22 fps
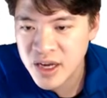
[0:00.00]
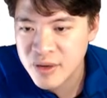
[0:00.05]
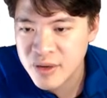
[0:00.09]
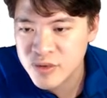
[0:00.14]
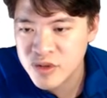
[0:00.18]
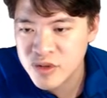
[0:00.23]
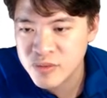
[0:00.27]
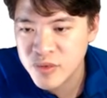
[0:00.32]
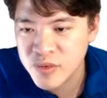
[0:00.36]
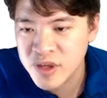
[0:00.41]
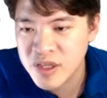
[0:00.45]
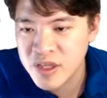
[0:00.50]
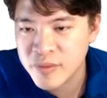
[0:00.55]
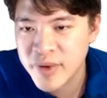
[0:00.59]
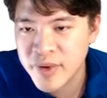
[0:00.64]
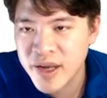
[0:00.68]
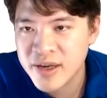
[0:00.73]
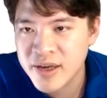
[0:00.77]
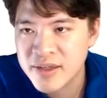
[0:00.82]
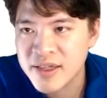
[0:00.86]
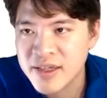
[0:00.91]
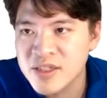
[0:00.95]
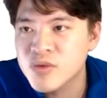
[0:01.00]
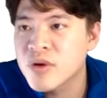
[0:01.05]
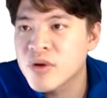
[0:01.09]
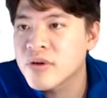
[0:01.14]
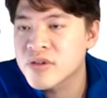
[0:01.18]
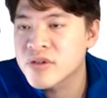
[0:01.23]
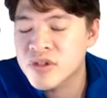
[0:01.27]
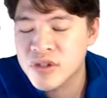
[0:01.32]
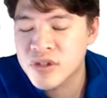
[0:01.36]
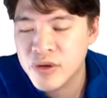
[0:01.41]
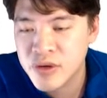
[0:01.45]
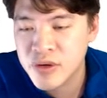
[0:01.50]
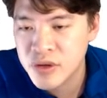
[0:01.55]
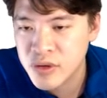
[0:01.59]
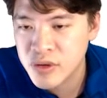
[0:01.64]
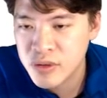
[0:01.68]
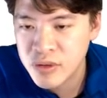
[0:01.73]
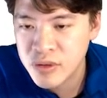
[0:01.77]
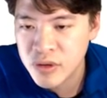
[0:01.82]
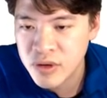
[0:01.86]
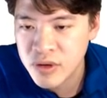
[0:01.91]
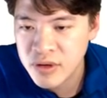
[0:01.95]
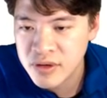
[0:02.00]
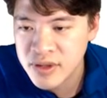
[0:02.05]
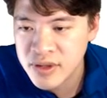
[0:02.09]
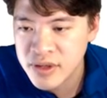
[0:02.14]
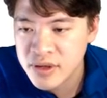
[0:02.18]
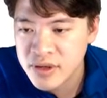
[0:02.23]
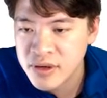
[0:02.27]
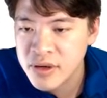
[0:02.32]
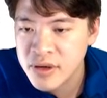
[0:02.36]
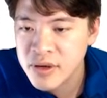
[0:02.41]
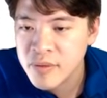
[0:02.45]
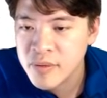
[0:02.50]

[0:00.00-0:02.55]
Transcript: your money back, and that's what I was showing you earlier.